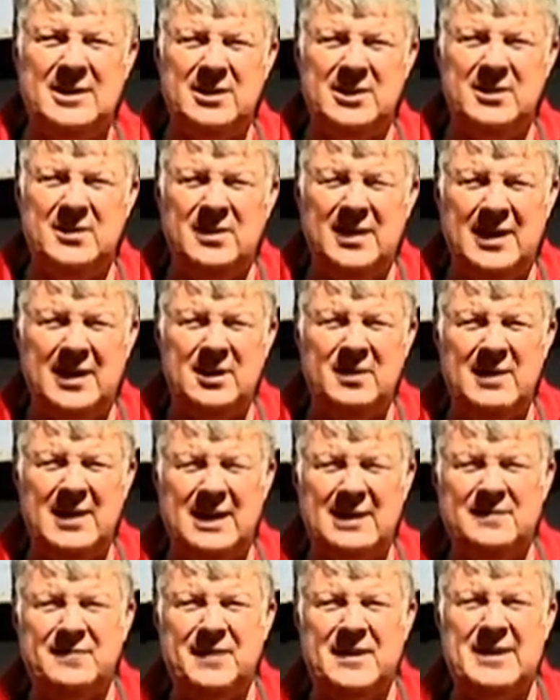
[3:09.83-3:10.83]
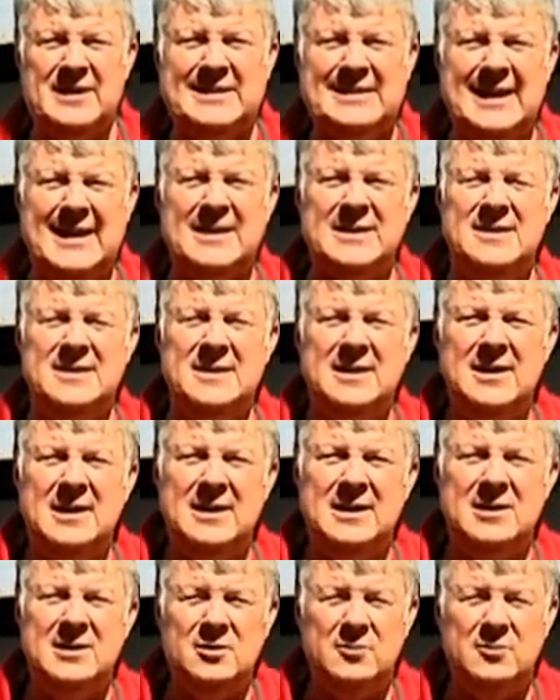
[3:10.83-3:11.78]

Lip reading: I don't like to finish second,